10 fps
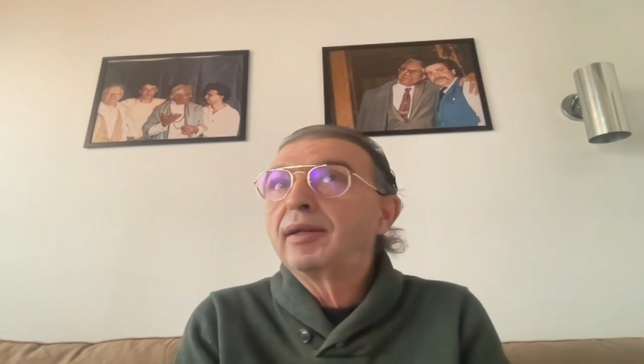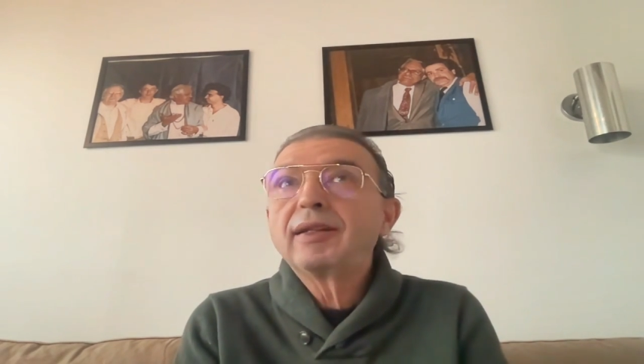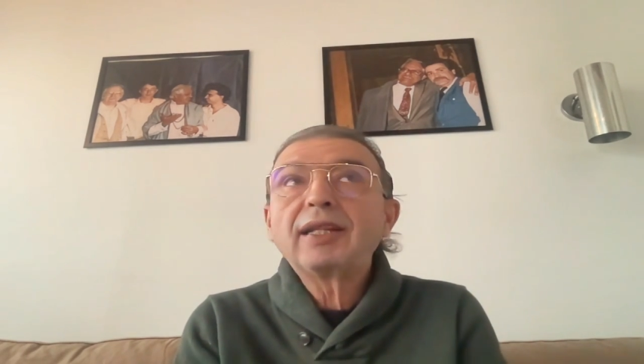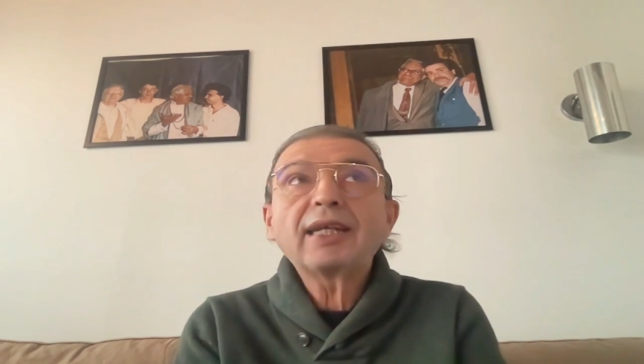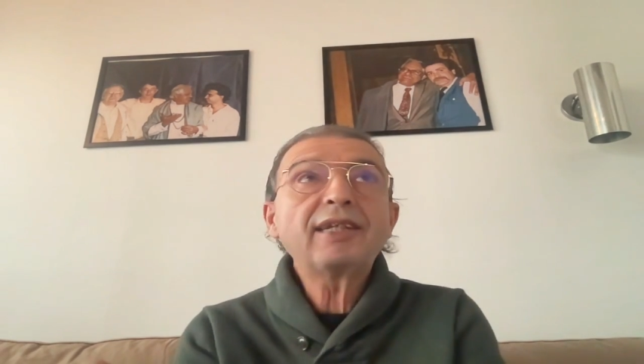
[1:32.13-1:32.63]

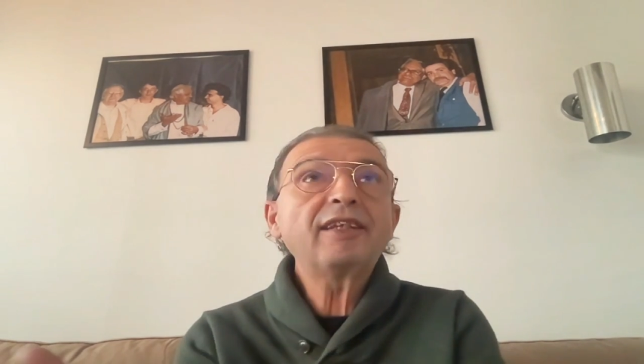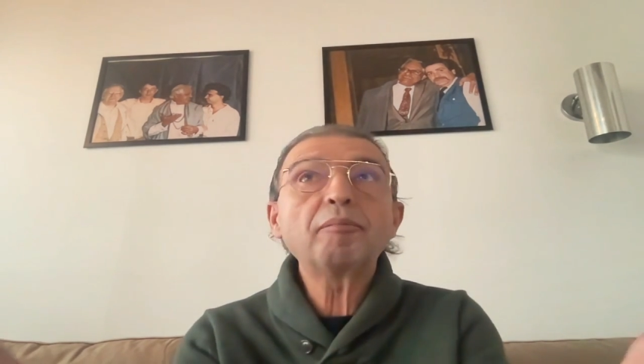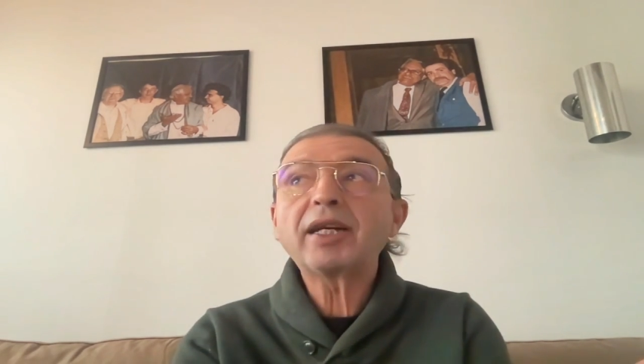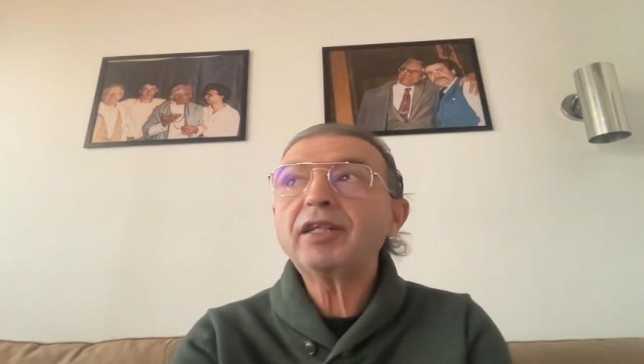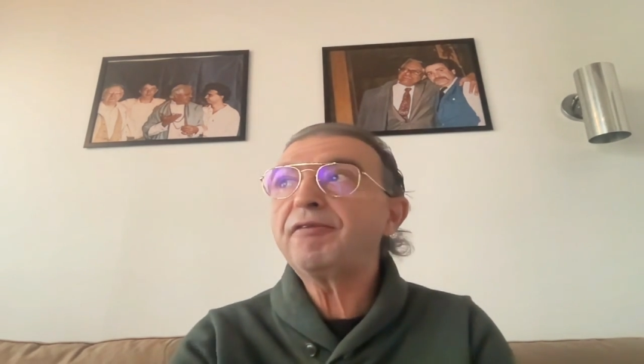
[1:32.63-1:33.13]
that is
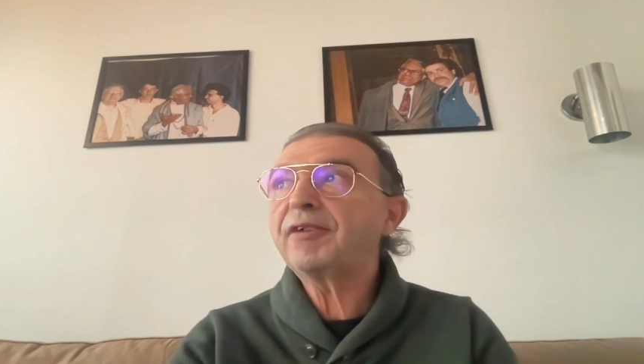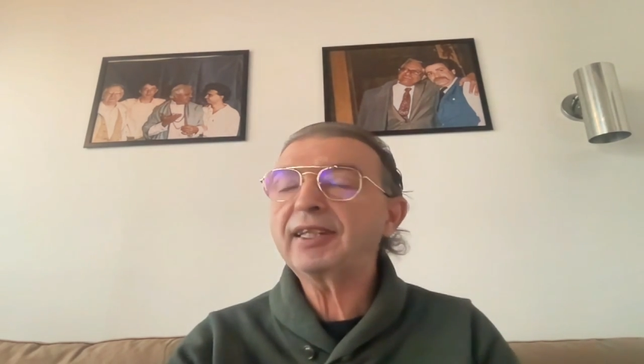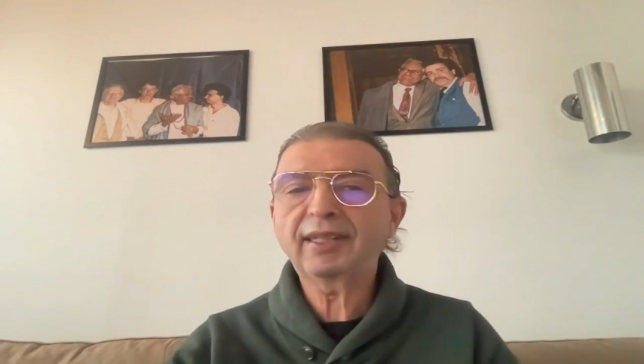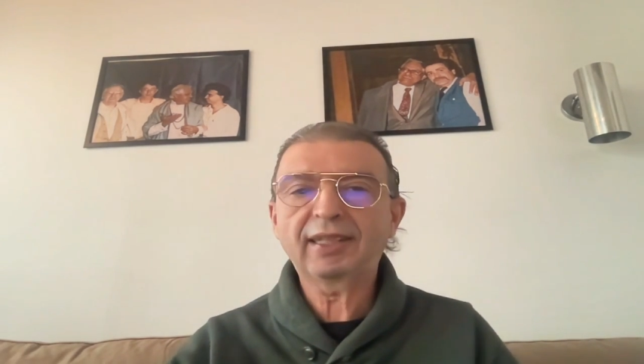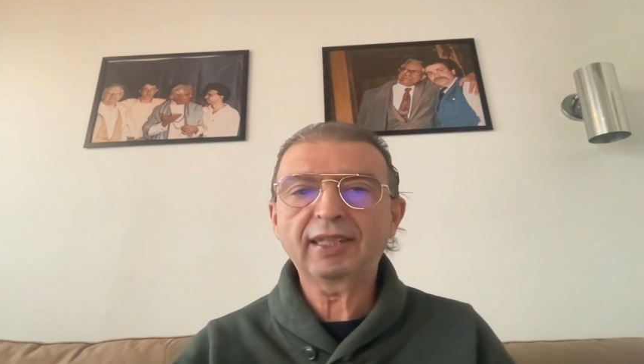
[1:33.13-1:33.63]

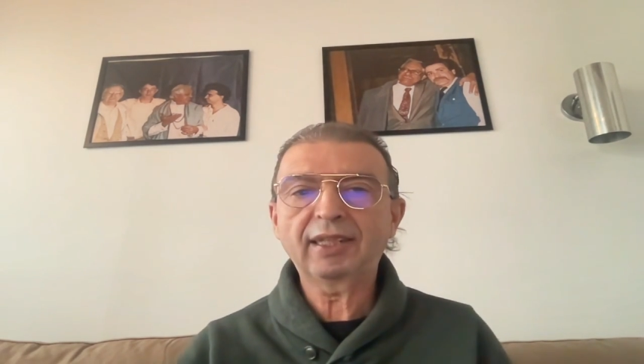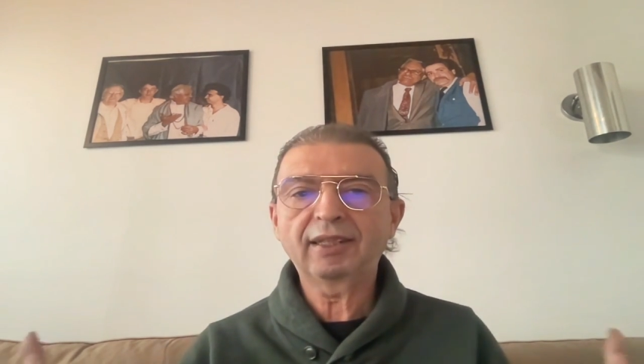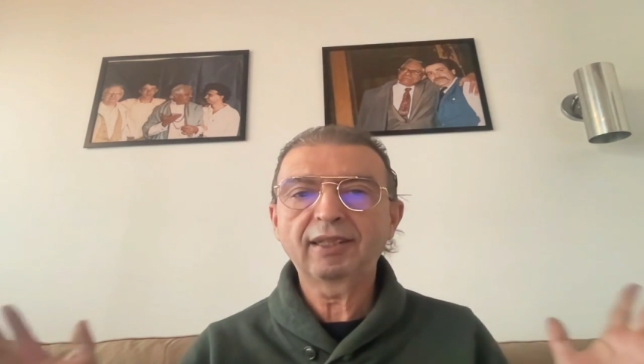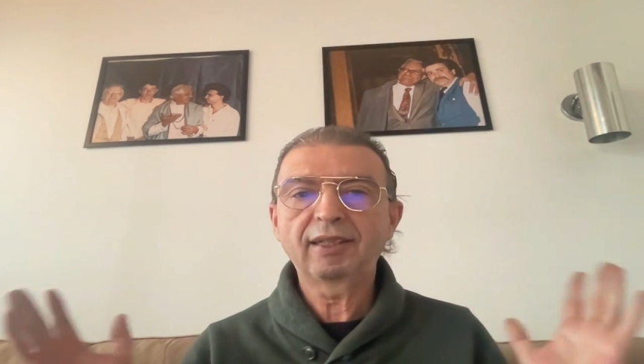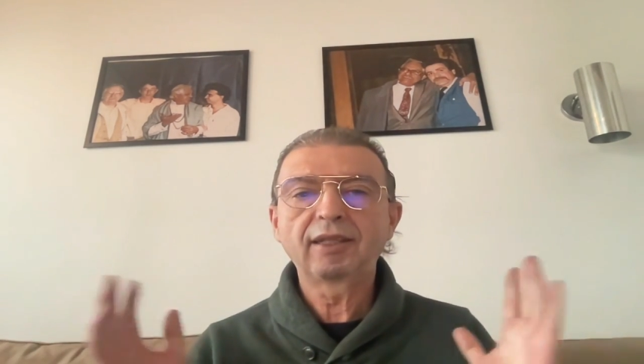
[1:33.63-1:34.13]
manifested.
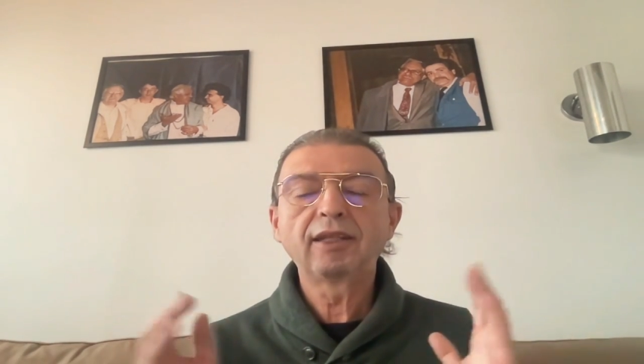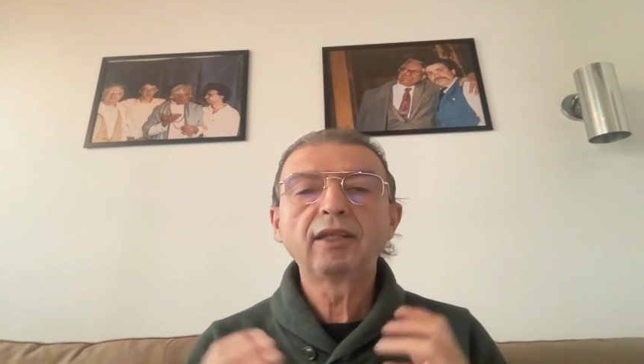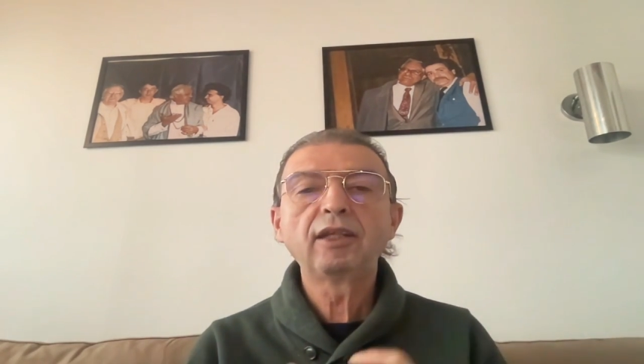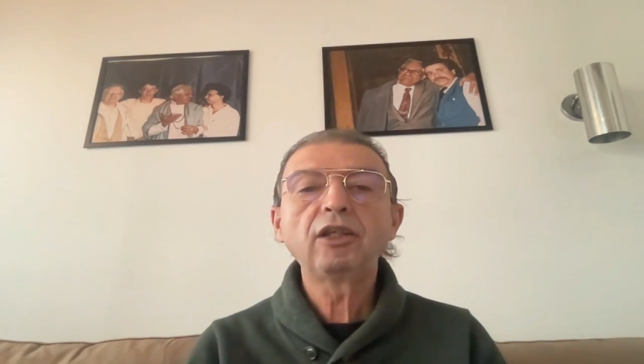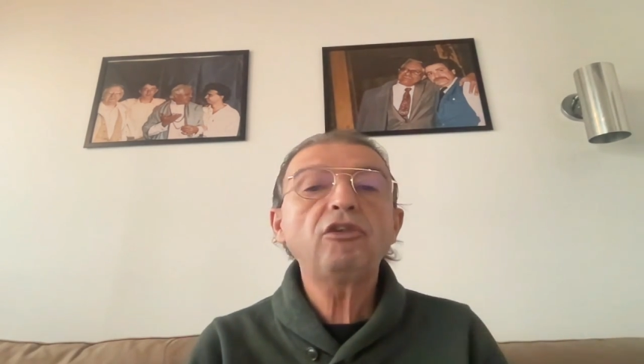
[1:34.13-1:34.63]

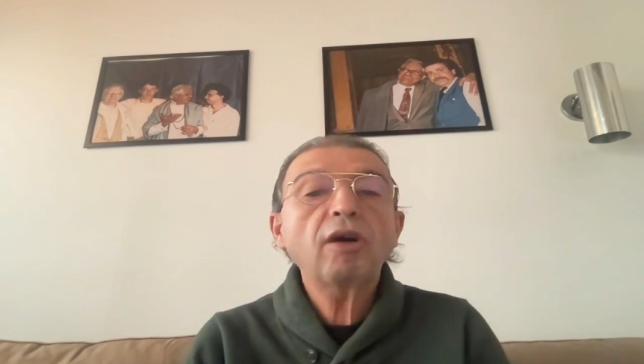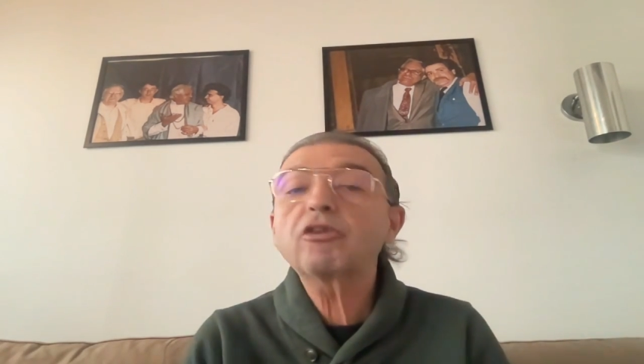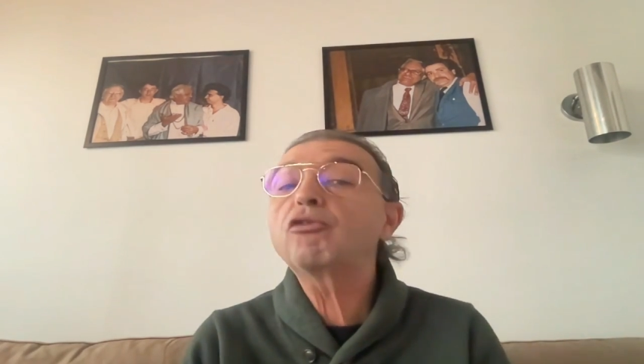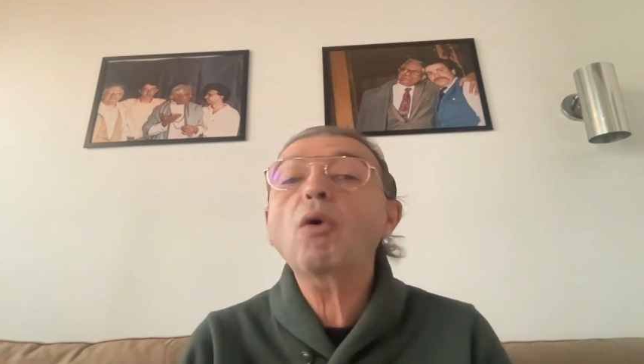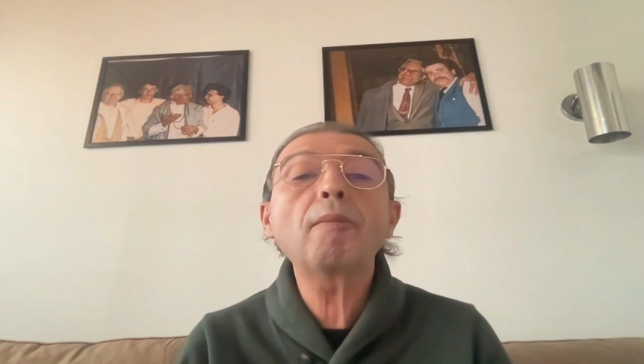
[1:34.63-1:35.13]
You are
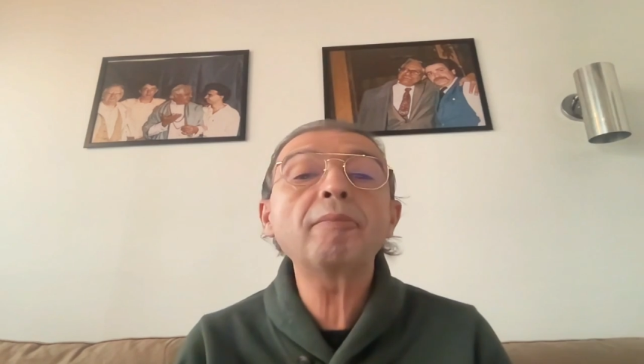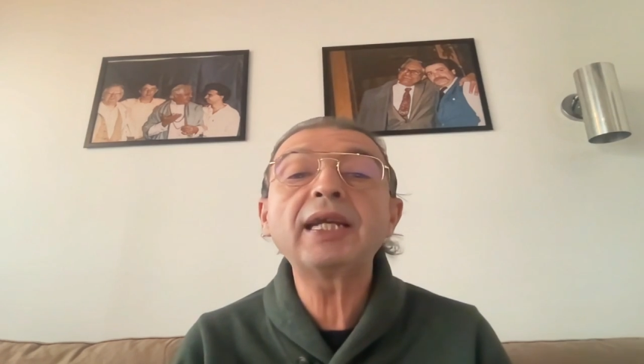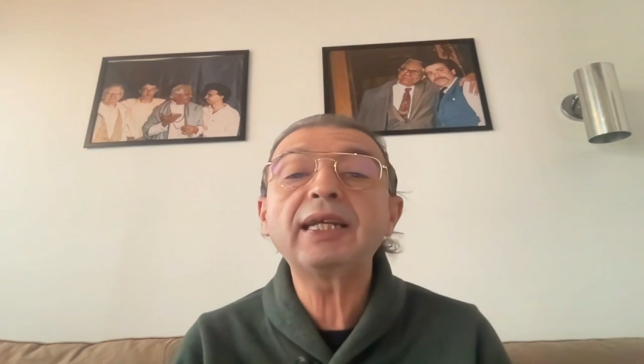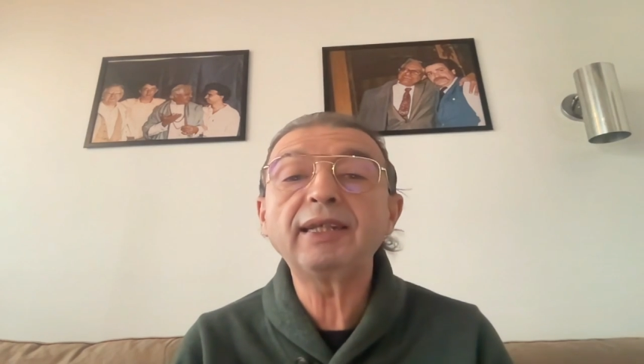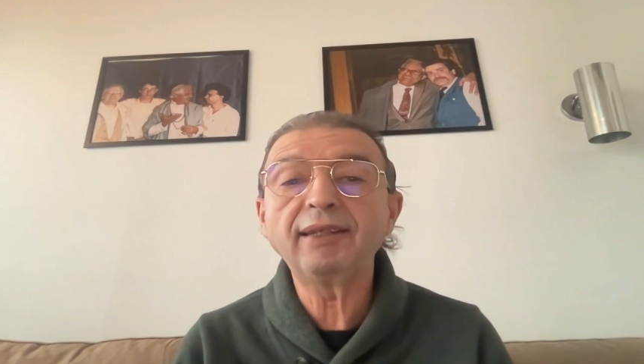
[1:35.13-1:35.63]
so
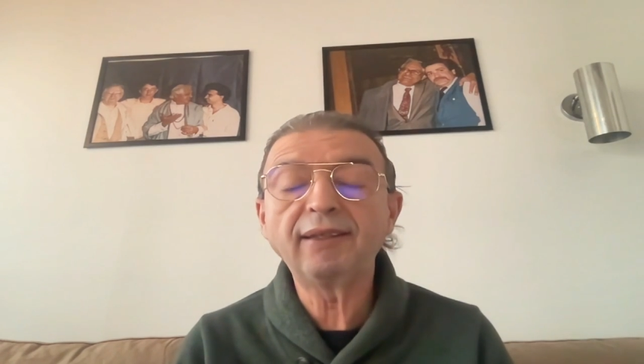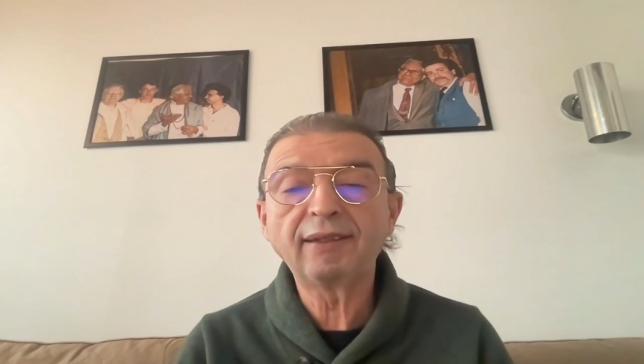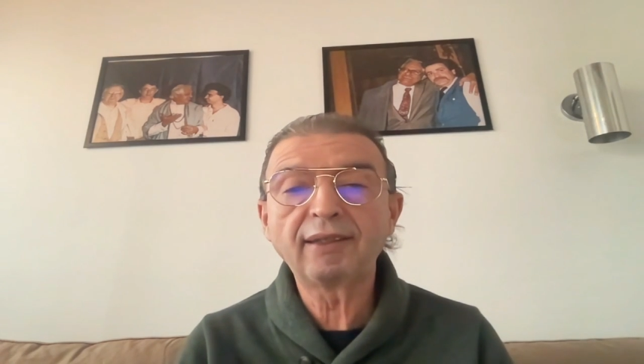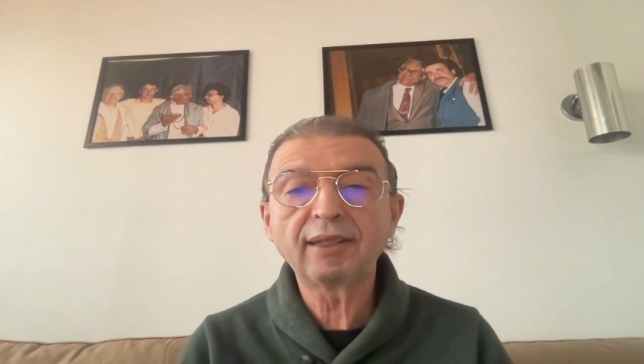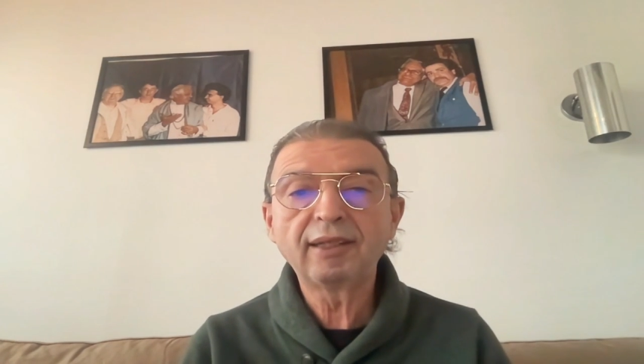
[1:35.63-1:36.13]
amazed.